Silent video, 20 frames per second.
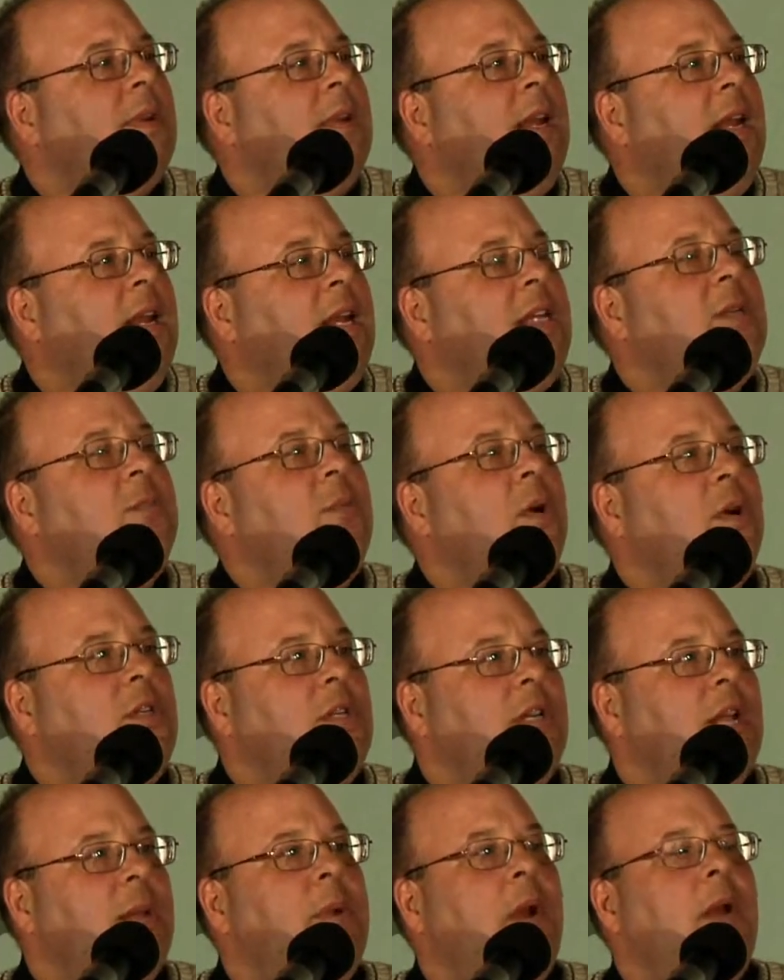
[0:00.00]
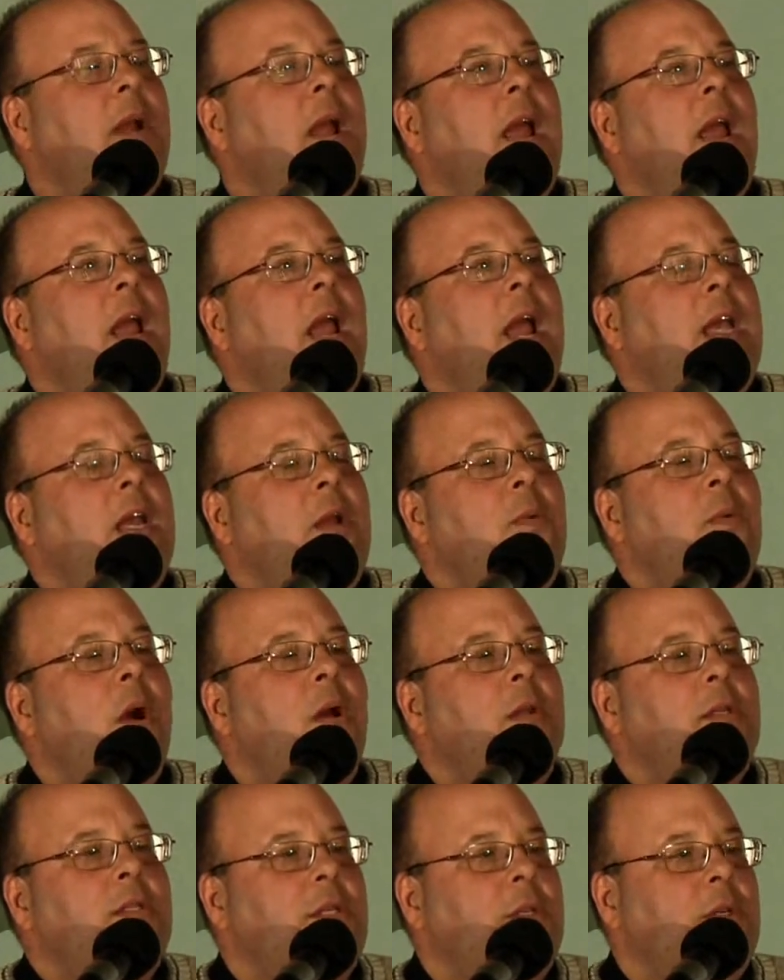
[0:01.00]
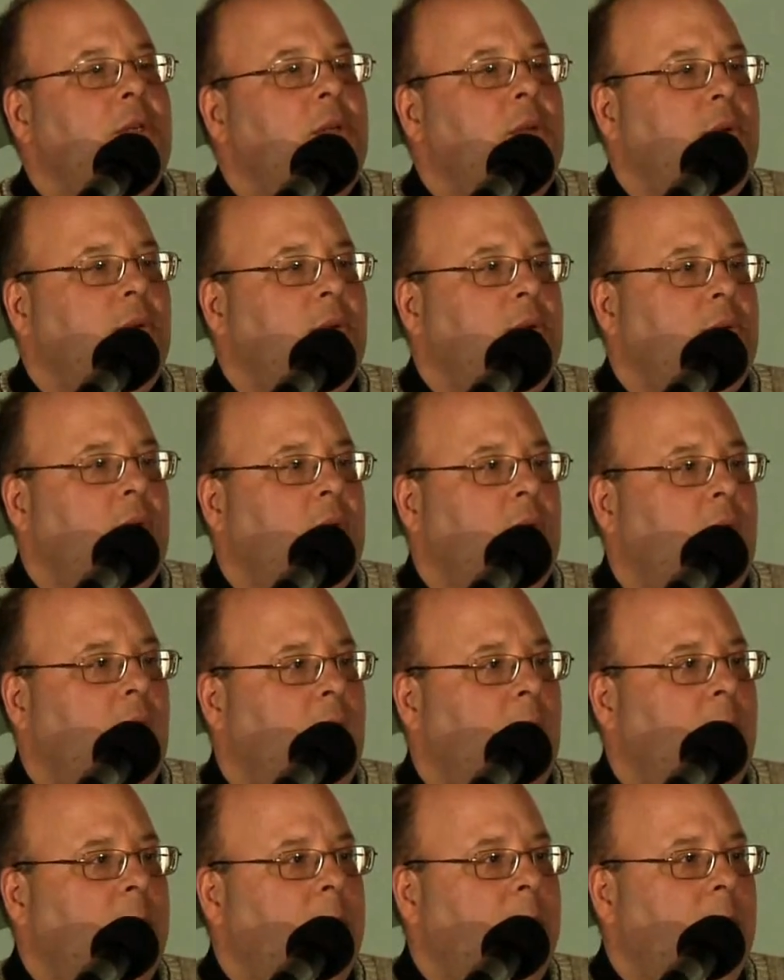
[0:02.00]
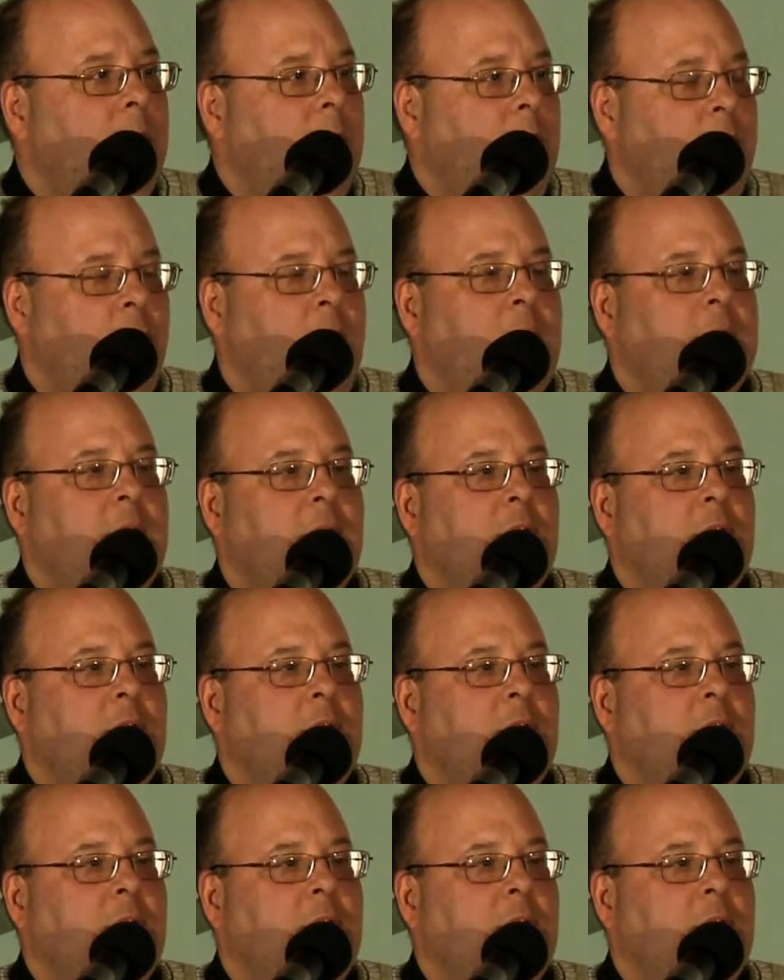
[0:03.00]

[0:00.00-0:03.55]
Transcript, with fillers: he doesn't want you to get married, and he wants you um, to be a priest.